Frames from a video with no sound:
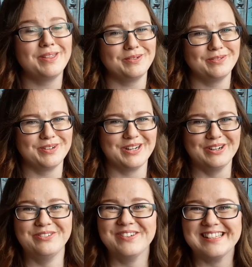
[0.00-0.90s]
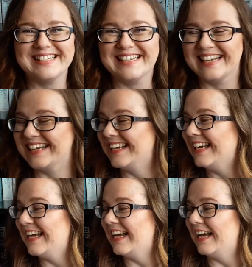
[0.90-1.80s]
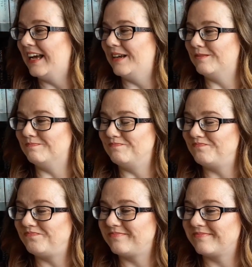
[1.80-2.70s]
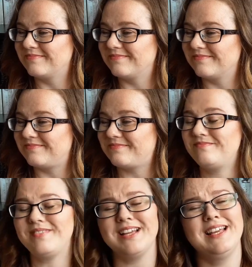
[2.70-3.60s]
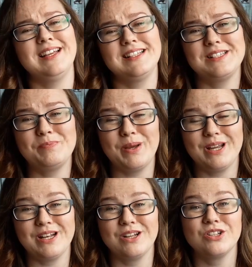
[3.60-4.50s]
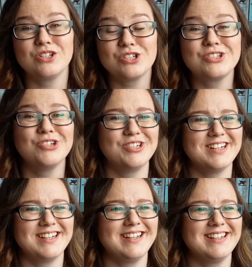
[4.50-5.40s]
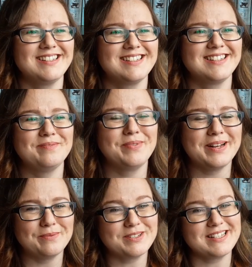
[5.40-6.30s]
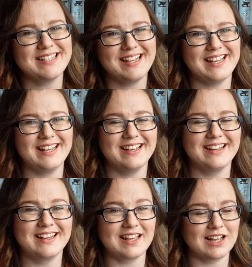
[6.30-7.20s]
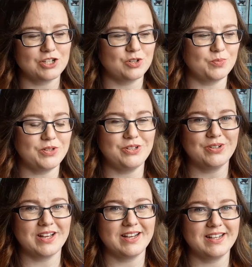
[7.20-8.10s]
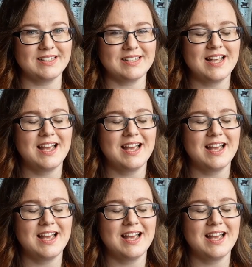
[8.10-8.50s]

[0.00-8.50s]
we've done enough for today. It has been so nice being able to sit here and catch up with you guys.